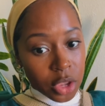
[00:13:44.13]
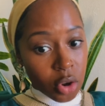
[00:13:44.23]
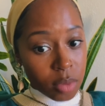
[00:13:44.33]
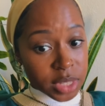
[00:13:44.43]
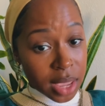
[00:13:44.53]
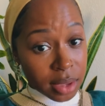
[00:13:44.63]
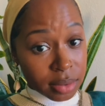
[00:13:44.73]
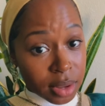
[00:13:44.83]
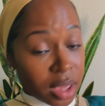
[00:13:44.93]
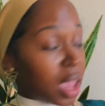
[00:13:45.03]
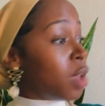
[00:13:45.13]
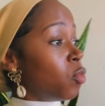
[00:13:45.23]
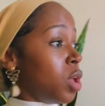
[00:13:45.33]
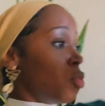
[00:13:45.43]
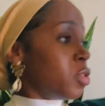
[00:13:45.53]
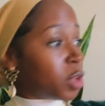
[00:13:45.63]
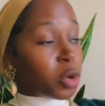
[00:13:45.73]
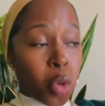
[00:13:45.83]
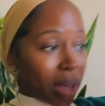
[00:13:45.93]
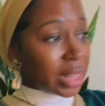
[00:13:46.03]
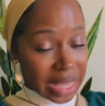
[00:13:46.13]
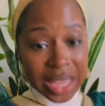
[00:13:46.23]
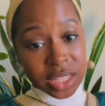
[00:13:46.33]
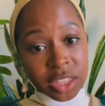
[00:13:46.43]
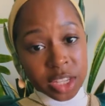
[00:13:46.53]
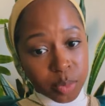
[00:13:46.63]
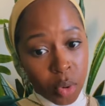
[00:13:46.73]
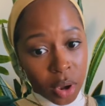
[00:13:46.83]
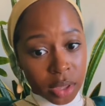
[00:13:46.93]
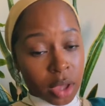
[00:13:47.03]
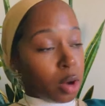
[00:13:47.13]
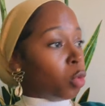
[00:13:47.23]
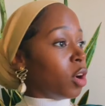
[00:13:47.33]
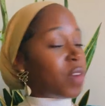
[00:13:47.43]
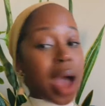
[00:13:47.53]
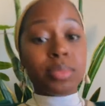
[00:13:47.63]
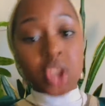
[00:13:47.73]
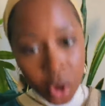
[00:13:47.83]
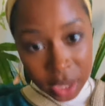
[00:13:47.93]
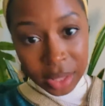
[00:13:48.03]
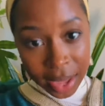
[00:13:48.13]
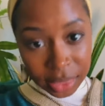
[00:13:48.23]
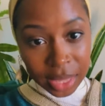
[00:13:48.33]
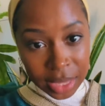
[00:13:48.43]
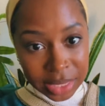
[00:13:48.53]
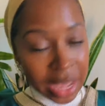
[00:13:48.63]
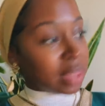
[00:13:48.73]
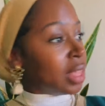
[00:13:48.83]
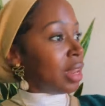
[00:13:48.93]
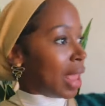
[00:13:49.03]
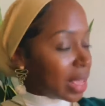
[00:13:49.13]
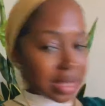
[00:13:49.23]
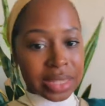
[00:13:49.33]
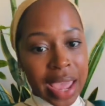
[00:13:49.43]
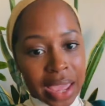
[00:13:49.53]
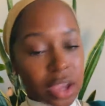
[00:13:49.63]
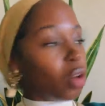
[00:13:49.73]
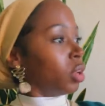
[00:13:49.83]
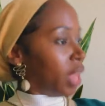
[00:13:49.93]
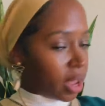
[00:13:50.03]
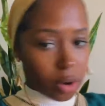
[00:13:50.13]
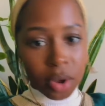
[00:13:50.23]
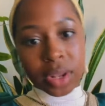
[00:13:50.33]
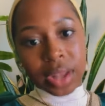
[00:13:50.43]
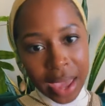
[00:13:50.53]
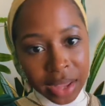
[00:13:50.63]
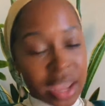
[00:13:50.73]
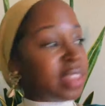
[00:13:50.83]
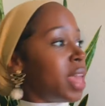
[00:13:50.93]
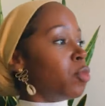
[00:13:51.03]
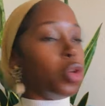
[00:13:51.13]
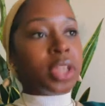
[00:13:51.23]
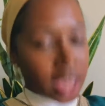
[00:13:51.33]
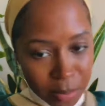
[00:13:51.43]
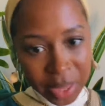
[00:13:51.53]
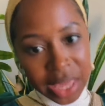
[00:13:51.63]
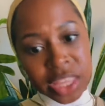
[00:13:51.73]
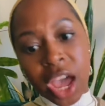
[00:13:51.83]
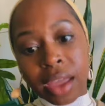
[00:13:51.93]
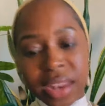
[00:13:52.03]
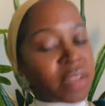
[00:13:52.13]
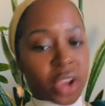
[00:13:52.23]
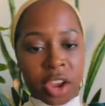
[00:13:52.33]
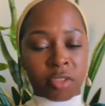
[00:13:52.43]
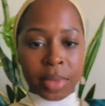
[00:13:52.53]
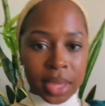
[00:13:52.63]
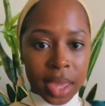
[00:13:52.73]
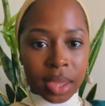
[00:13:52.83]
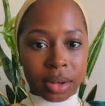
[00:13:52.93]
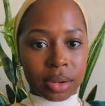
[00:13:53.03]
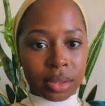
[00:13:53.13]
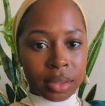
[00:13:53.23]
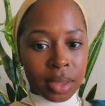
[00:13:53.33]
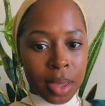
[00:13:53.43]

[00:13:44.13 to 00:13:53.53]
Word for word: You know what I'm saying? And we will quickly get to this point where if I'm talking like this, the next day or later on the night, they will get me and y'all never hear from me again.